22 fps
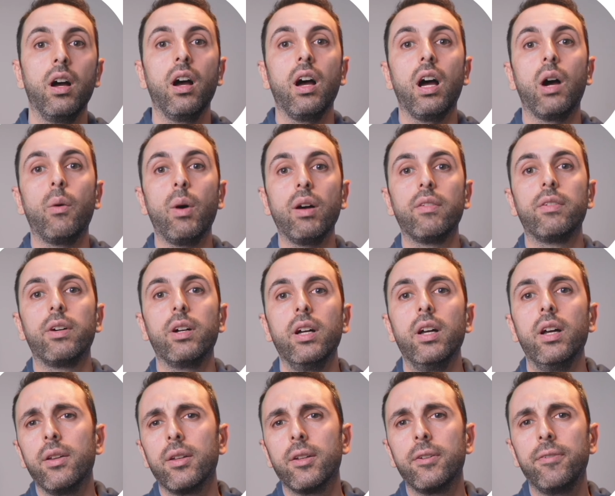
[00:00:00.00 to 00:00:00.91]
However,
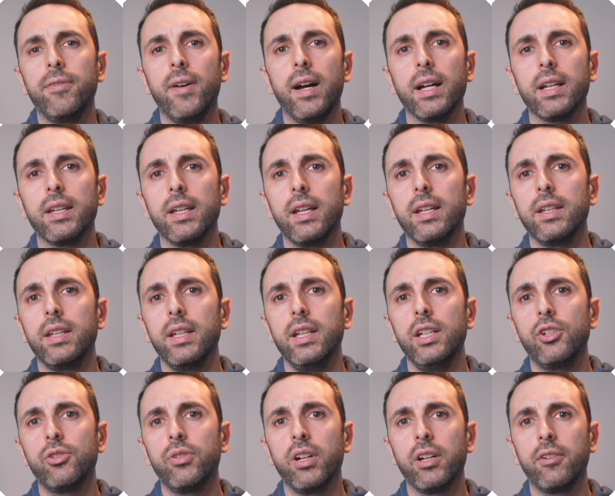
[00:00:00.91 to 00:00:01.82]
the fact that
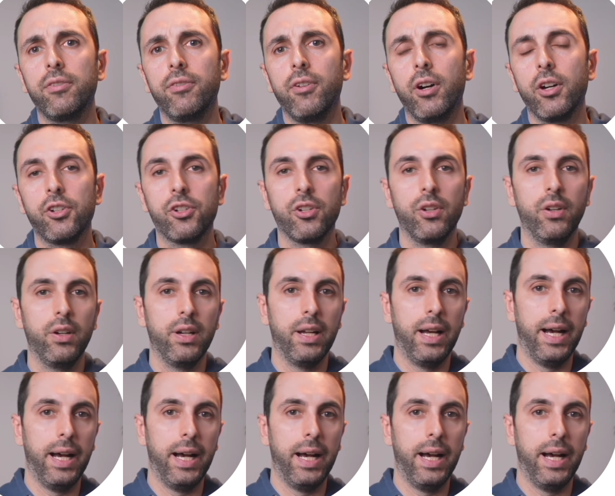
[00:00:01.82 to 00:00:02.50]
the trig function,